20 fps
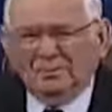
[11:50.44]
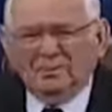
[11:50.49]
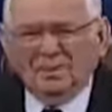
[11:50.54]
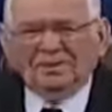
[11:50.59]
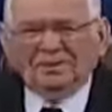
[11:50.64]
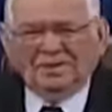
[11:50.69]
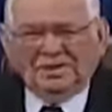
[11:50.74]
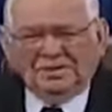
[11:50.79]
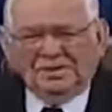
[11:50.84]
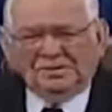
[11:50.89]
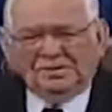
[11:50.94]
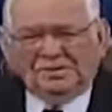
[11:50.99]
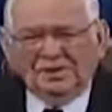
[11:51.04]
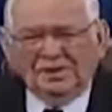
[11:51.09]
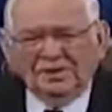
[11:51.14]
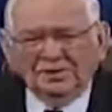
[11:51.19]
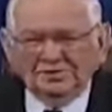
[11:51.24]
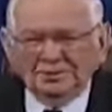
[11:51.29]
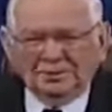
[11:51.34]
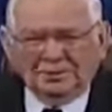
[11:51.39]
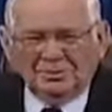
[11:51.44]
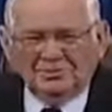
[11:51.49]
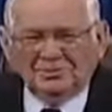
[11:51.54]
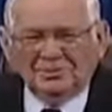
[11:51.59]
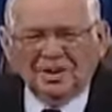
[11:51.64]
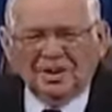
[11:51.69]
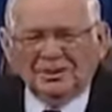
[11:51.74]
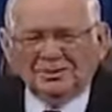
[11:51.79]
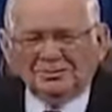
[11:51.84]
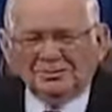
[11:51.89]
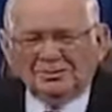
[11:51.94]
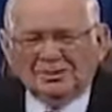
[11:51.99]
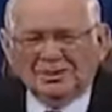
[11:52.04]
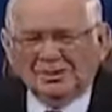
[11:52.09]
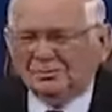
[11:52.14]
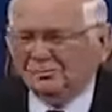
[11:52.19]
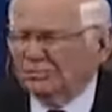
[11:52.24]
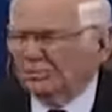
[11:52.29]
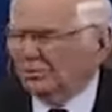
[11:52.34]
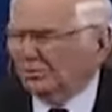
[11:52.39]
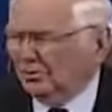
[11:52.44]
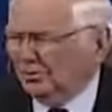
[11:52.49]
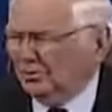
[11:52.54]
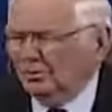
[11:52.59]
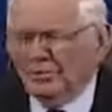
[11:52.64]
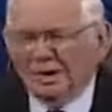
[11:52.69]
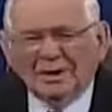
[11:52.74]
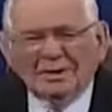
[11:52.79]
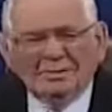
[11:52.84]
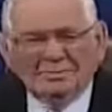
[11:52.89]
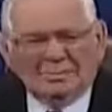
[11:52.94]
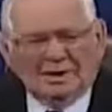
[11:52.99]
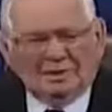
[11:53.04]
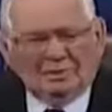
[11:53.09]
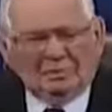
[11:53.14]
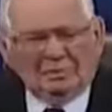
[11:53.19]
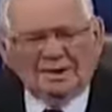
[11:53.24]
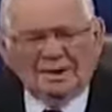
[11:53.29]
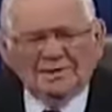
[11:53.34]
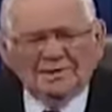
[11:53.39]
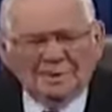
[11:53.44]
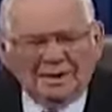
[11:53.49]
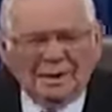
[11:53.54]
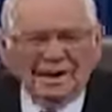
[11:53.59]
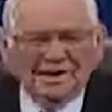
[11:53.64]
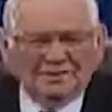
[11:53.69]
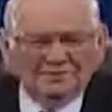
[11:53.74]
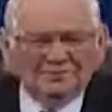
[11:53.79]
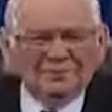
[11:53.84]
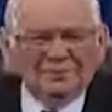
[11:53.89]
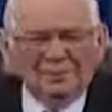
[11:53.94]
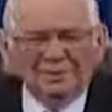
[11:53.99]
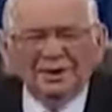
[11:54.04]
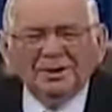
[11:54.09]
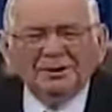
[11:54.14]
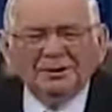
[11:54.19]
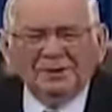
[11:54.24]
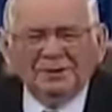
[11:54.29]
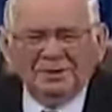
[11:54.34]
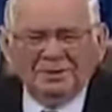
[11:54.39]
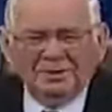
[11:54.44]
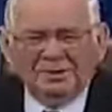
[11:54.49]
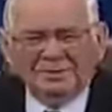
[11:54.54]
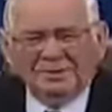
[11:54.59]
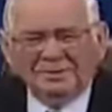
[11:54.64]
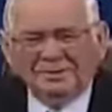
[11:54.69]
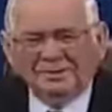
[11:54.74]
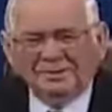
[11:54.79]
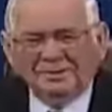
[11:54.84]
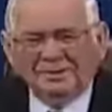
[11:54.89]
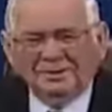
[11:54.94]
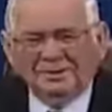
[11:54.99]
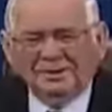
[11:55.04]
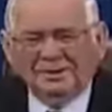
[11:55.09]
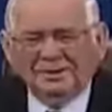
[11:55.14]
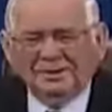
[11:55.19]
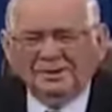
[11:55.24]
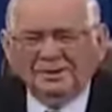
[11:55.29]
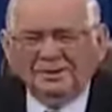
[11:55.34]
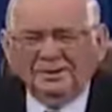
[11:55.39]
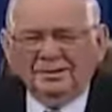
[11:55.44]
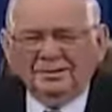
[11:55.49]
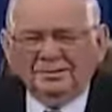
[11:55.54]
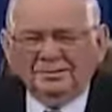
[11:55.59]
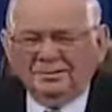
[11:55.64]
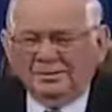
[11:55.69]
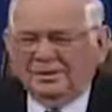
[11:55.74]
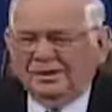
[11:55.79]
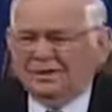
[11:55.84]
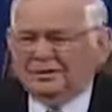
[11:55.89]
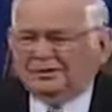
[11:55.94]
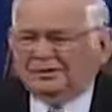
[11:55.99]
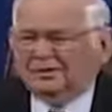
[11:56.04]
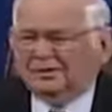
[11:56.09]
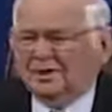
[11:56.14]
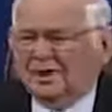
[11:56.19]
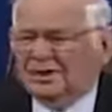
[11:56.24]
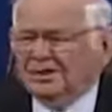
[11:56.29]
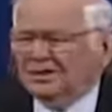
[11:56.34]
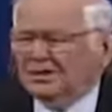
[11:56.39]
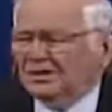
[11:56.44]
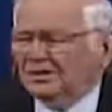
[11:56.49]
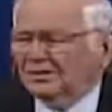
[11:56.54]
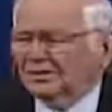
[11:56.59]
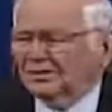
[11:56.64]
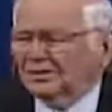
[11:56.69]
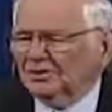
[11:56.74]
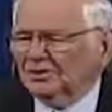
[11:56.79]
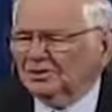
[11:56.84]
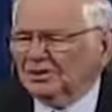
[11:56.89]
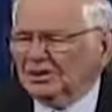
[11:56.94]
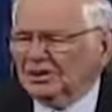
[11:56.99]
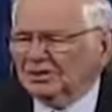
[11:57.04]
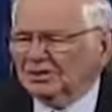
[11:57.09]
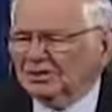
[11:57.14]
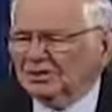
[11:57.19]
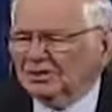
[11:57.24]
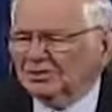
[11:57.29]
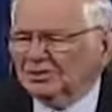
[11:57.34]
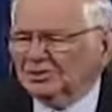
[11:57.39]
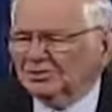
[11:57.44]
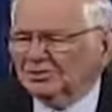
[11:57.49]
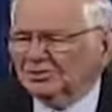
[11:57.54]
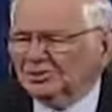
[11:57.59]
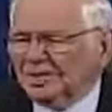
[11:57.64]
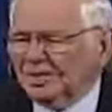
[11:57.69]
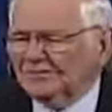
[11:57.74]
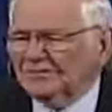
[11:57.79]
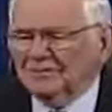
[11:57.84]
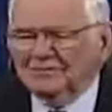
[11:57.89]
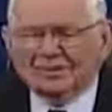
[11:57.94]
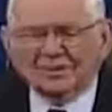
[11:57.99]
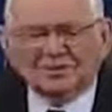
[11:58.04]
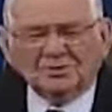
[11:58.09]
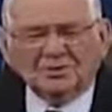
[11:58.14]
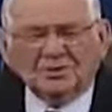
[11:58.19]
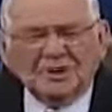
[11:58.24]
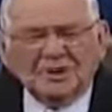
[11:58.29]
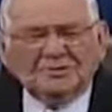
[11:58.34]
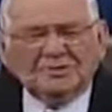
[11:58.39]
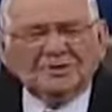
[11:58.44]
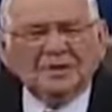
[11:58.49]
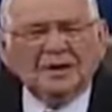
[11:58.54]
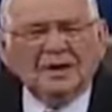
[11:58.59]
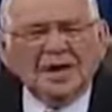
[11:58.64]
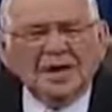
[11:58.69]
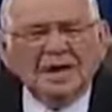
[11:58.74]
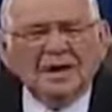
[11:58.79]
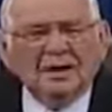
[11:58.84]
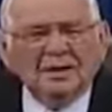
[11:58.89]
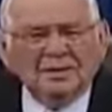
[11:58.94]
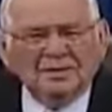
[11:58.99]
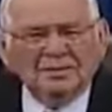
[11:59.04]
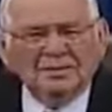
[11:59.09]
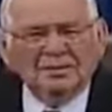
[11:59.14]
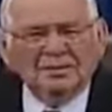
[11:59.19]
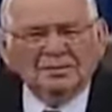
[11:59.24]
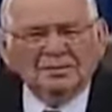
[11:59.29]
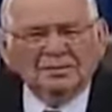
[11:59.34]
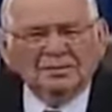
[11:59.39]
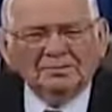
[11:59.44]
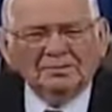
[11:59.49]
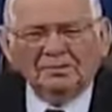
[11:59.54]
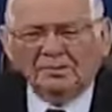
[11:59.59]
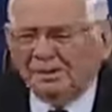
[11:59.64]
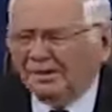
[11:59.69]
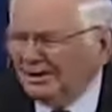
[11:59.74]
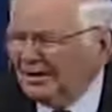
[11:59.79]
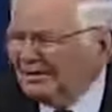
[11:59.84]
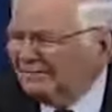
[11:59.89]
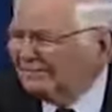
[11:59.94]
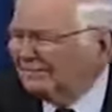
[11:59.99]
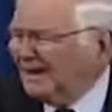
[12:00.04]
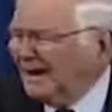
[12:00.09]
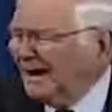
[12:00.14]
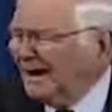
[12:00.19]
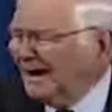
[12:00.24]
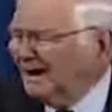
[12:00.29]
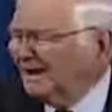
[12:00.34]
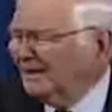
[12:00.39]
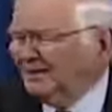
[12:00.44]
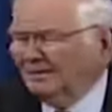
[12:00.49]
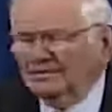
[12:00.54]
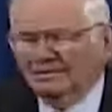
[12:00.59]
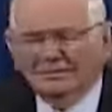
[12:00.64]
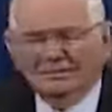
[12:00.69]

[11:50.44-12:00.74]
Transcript: One that is ignorant of God's word would turn around and try to blame God for it where he's trying to get their attention to save them a trip to hell, the burning fire,